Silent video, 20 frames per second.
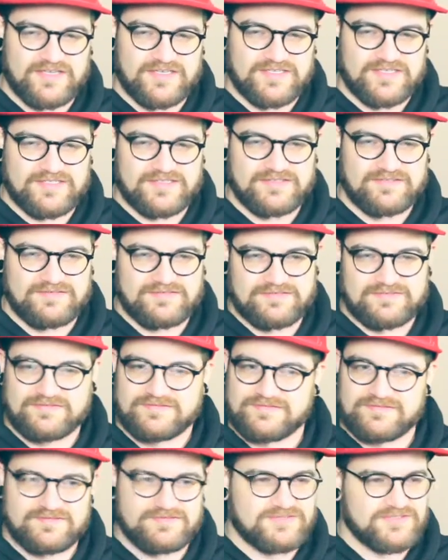of
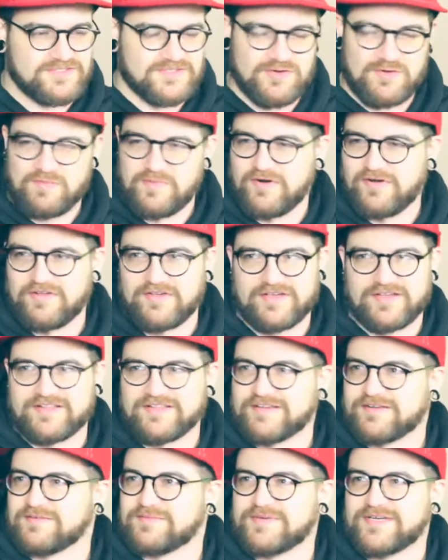snowballing a
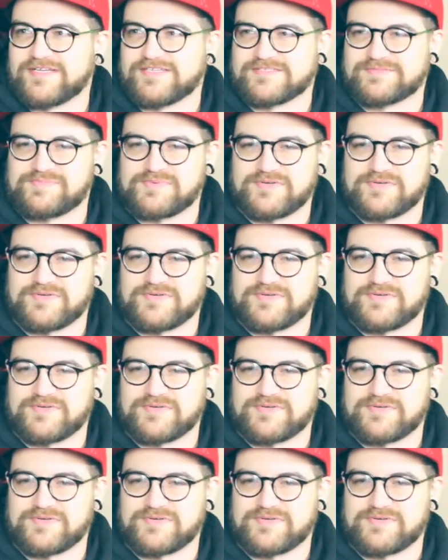little bit. It's